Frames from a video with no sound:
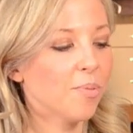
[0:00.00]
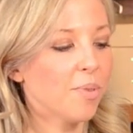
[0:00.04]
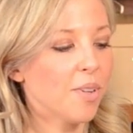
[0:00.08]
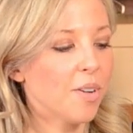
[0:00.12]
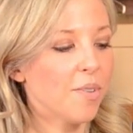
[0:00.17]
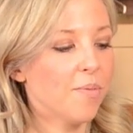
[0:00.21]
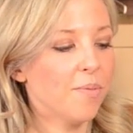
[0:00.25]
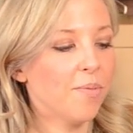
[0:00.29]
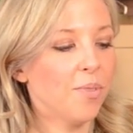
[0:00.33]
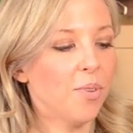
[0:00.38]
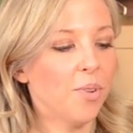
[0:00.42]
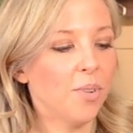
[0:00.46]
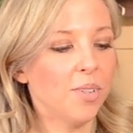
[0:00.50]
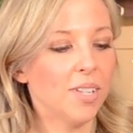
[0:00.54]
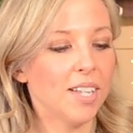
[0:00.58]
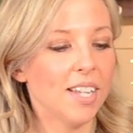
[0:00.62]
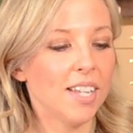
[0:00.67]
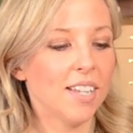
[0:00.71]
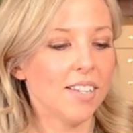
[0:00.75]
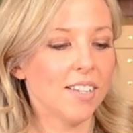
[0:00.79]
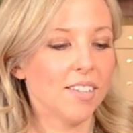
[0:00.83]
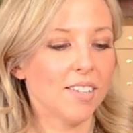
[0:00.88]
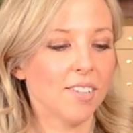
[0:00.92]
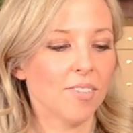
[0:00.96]
want to fold
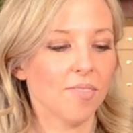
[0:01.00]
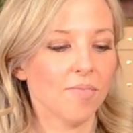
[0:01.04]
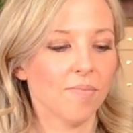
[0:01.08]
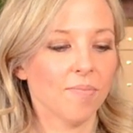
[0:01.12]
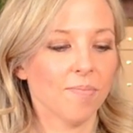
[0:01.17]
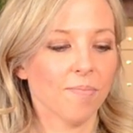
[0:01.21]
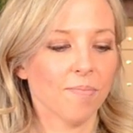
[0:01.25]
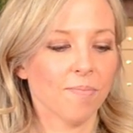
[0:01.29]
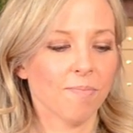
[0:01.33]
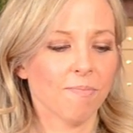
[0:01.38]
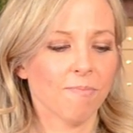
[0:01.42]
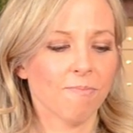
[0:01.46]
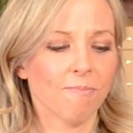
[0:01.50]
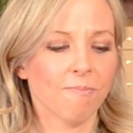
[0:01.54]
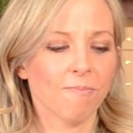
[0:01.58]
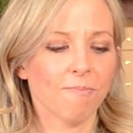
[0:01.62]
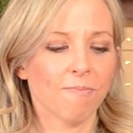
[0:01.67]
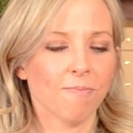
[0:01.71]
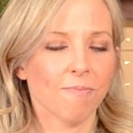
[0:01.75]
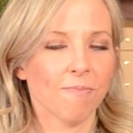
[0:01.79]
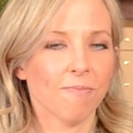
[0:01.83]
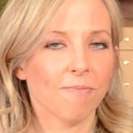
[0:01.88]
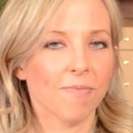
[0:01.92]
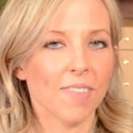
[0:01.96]
it.
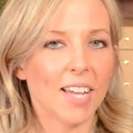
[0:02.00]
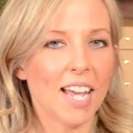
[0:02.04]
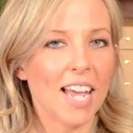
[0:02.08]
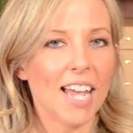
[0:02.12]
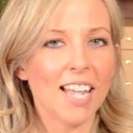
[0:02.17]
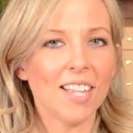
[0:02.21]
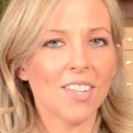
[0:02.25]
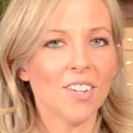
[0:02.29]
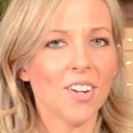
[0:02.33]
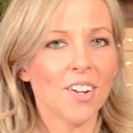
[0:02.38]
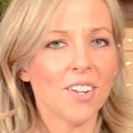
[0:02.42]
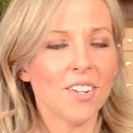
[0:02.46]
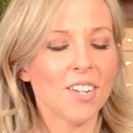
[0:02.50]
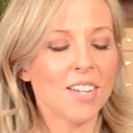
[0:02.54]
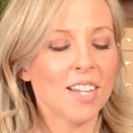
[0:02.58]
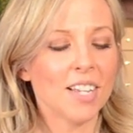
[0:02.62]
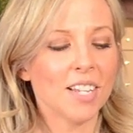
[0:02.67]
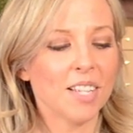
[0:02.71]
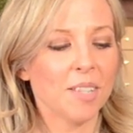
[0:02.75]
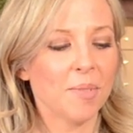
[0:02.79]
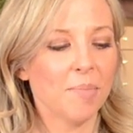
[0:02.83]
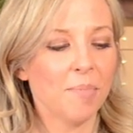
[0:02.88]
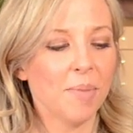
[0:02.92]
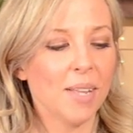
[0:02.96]
It's hard to
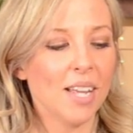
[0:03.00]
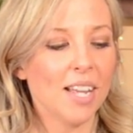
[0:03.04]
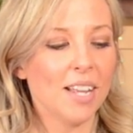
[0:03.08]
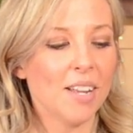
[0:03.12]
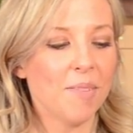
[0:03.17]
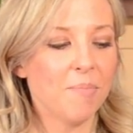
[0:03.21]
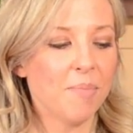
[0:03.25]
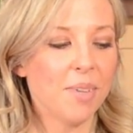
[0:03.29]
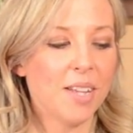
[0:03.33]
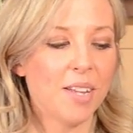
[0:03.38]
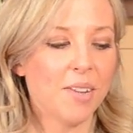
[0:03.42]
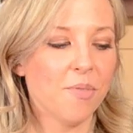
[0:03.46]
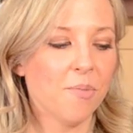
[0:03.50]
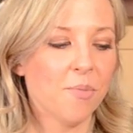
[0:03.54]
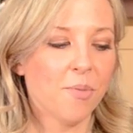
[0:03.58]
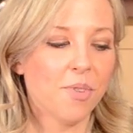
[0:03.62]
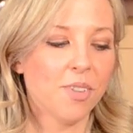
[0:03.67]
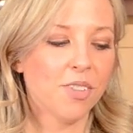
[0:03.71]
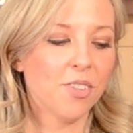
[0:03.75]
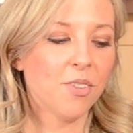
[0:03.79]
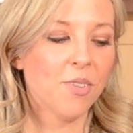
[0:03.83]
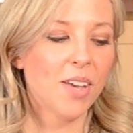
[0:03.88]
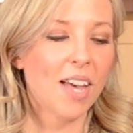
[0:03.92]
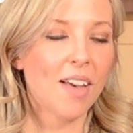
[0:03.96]
explain, but
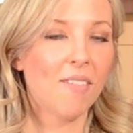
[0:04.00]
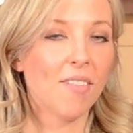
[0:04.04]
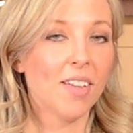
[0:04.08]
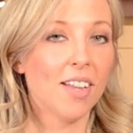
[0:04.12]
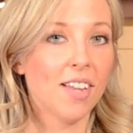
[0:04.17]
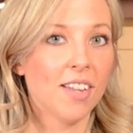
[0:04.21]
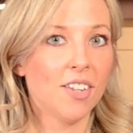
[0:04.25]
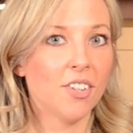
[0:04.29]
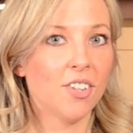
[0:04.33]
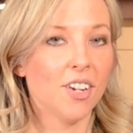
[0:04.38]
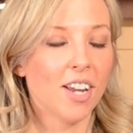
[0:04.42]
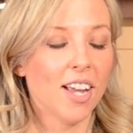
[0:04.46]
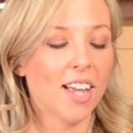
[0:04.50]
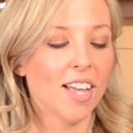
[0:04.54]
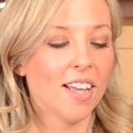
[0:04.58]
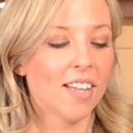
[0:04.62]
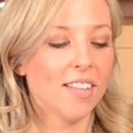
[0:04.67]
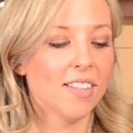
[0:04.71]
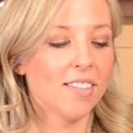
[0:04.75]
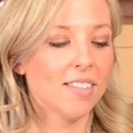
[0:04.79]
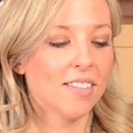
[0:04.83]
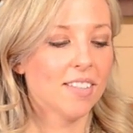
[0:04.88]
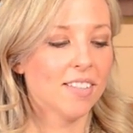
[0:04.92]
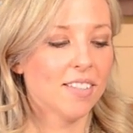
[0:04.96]
once you have it in your
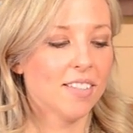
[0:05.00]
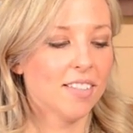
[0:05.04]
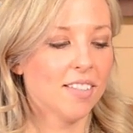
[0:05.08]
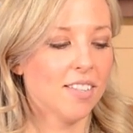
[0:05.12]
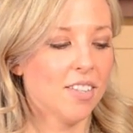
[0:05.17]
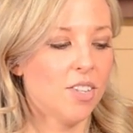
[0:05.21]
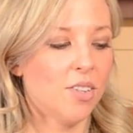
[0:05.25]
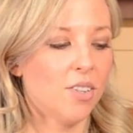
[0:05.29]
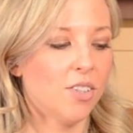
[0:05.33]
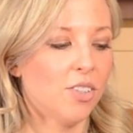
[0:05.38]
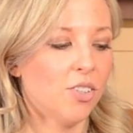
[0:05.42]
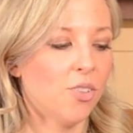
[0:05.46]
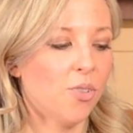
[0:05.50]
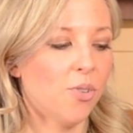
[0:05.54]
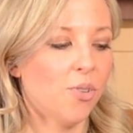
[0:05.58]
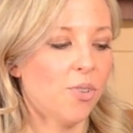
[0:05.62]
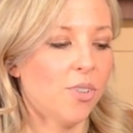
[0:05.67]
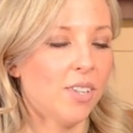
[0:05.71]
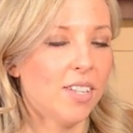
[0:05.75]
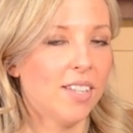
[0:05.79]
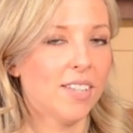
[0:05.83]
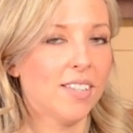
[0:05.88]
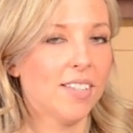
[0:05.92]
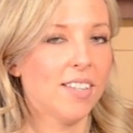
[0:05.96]
hands, you can
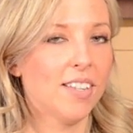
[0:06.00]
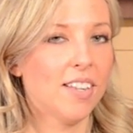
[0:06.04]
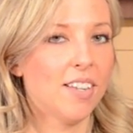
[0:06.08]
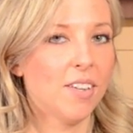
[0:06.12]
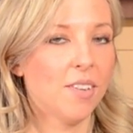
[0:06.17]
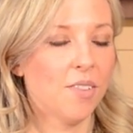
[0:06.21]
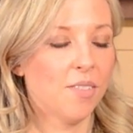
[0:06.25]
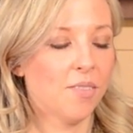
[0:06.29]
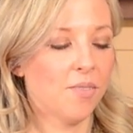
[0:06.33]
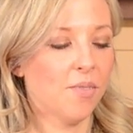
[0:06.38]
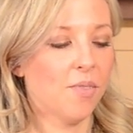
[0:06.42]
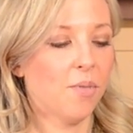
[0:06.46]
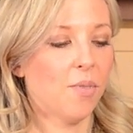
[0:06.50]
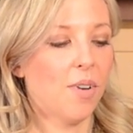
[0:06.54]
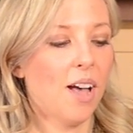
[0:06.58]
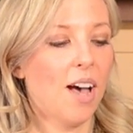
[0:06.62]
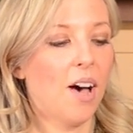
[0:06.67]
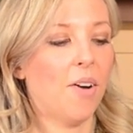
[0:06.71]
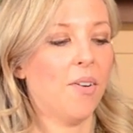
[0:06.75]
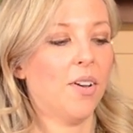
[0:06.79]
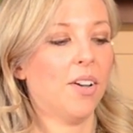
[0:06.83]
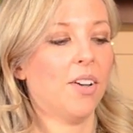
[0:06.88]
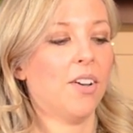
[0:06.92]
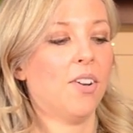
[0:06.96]
totally see
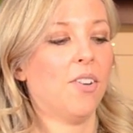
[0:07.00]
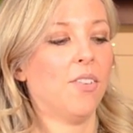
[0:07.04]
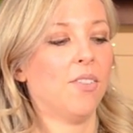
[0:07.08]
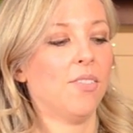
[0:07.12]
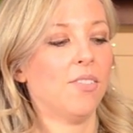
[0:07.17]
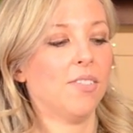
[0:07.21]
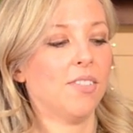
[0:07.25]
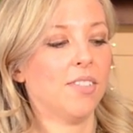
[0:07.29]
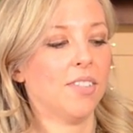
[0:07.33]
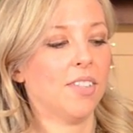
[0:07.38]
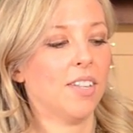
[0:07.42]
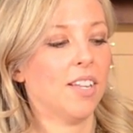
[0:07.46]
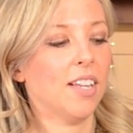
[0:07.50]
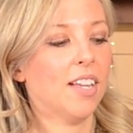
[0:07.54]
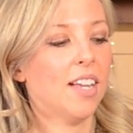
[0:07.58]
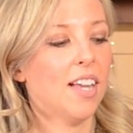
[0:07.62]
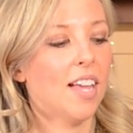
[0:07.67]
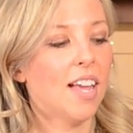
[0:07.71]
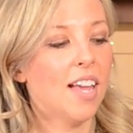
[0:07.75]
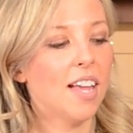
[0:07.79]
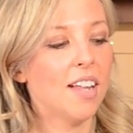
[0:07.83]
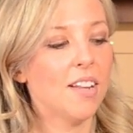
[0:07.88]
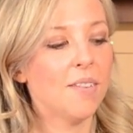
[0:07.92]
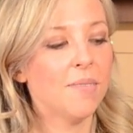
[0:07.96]
how it goes.
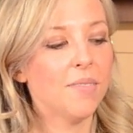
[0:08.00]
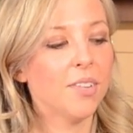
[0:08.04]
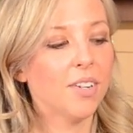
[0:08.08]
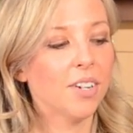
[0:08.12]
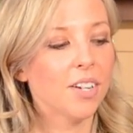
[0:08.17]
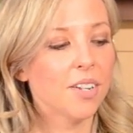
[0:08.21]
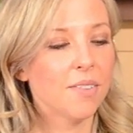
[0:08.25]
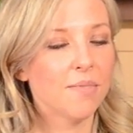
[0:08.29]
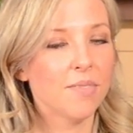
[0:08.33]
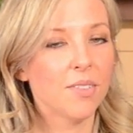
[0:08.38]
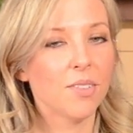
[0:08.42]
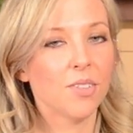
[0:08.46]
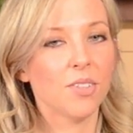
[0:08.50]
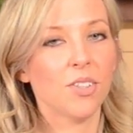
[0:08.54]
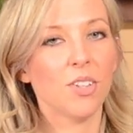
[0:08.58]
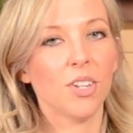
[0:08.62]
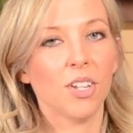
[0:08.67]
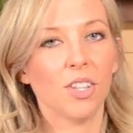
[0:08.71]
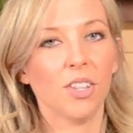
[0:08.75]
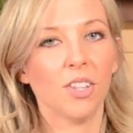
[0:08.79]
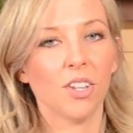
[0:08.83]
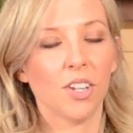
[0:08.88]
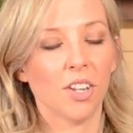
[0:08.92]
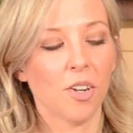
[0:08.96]
And if you're confused, you
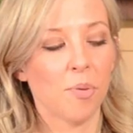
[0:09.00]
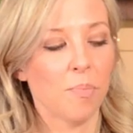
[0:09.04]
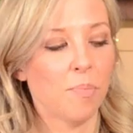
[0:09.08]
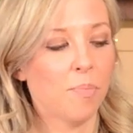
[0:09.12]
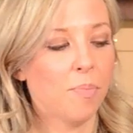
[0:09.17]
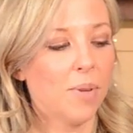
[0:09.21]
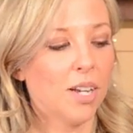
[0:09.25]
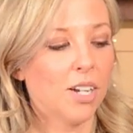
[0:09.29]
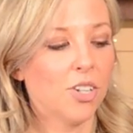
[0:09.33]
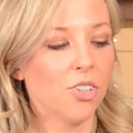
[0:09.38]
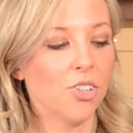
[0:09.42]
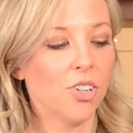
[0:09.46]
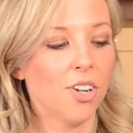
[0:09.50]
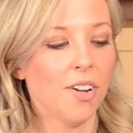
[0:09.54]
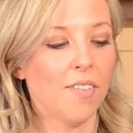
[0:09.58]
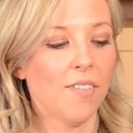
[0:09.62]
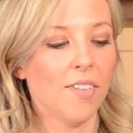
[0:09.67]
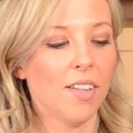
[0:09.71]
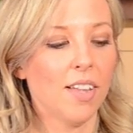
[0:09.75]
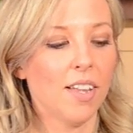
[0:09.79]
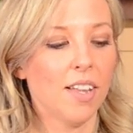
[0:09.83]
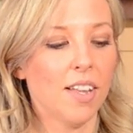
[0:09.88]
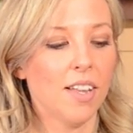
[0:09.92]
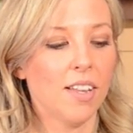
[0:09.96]
can look at a picture of
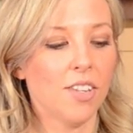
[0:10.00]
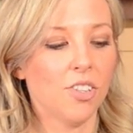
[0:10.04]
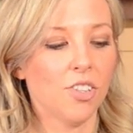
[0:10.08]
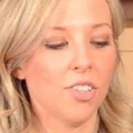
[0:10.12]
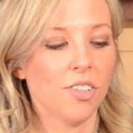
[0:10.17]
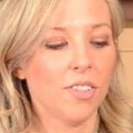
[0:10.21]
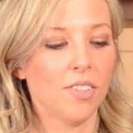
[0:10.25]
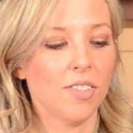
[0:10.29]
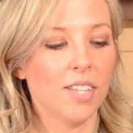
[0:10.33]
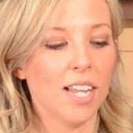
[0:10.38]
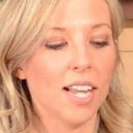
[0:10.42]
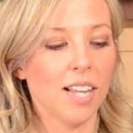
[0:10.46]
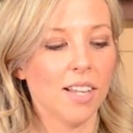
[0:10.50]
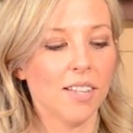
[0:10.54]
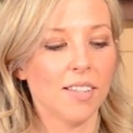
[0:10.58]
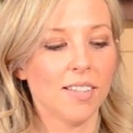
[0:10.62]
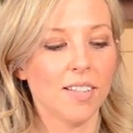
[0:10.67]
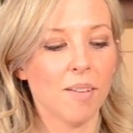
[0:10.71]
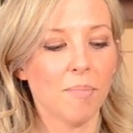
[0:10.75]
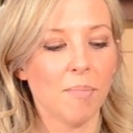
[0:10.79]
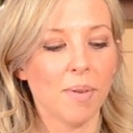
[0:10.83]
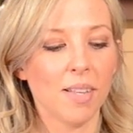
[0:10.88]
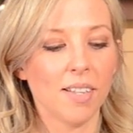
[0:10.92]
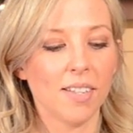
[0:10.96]
it and just take it
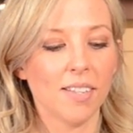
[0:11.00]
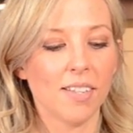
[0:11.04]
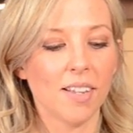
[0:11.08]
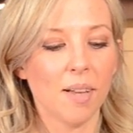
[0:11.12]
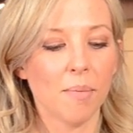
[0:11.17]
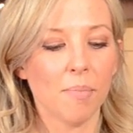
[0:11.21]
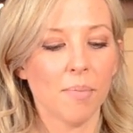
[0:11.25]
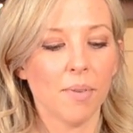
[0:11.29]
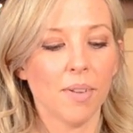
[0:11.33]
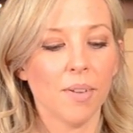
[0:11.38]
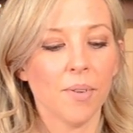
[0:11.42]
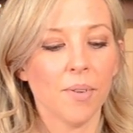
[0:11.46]
step by step